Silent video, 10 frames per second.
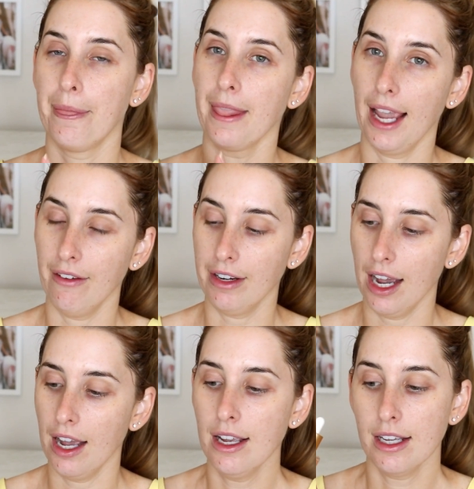
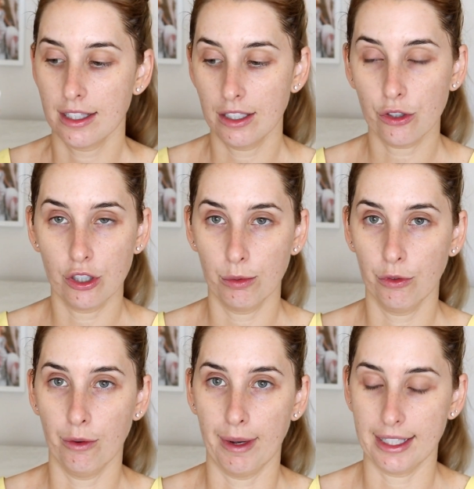heavier, still suitable
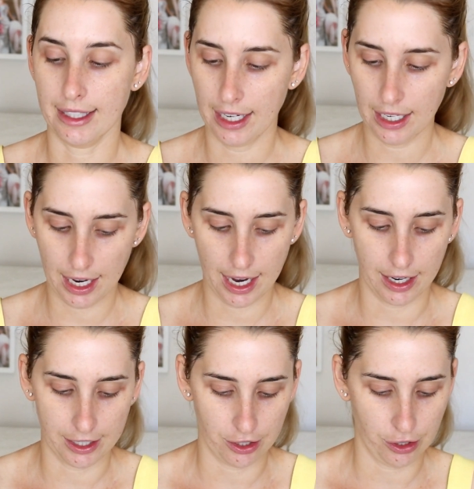for my skin, and I
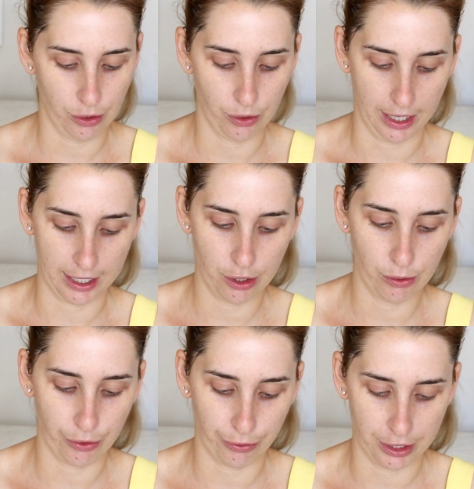just do like 2
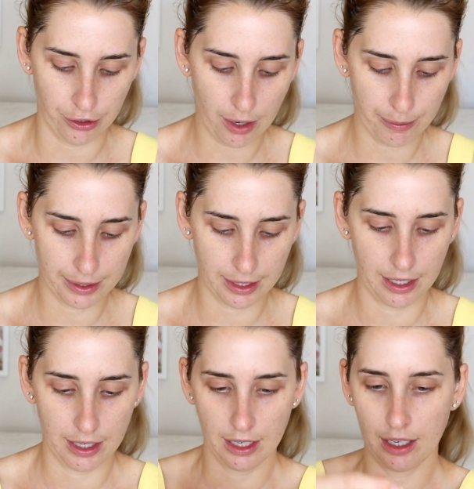or 3 drops.
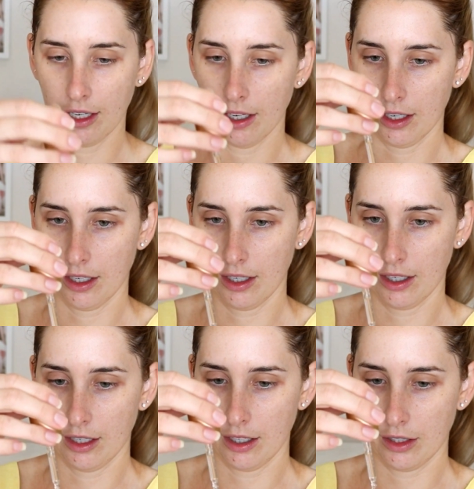
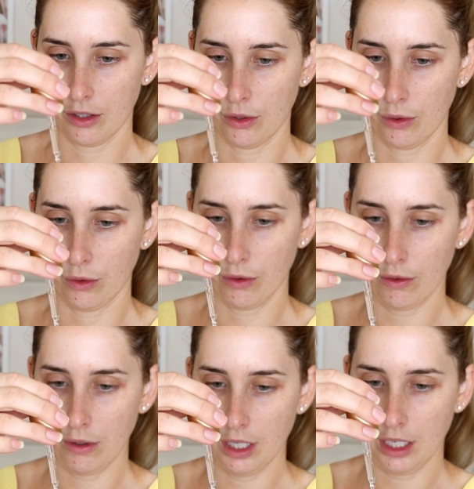2,
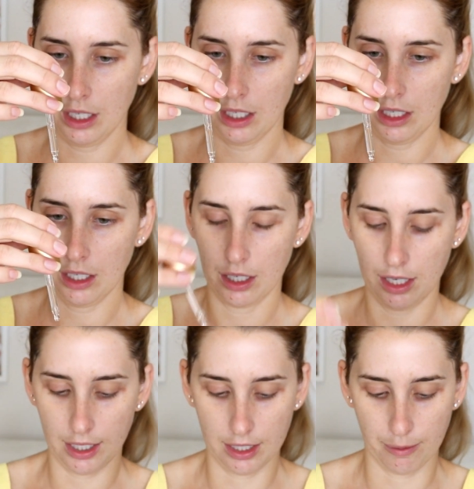3
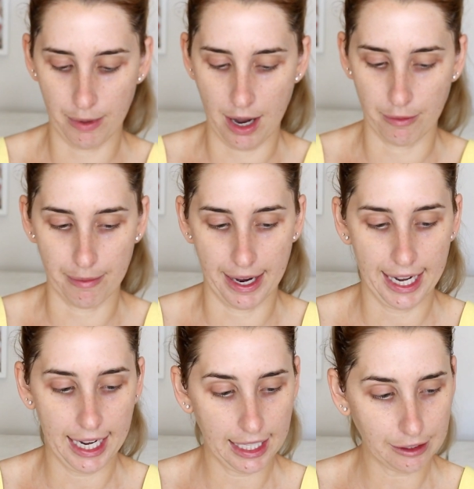into the palm of my
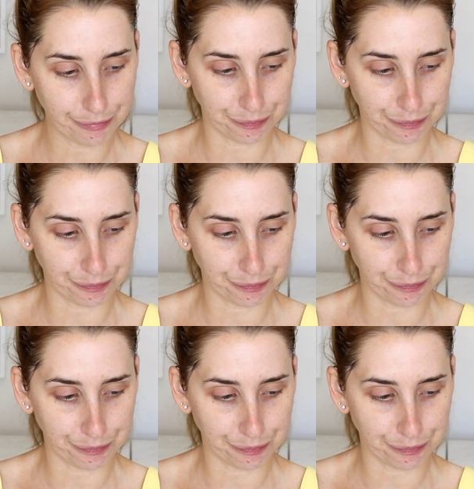hand,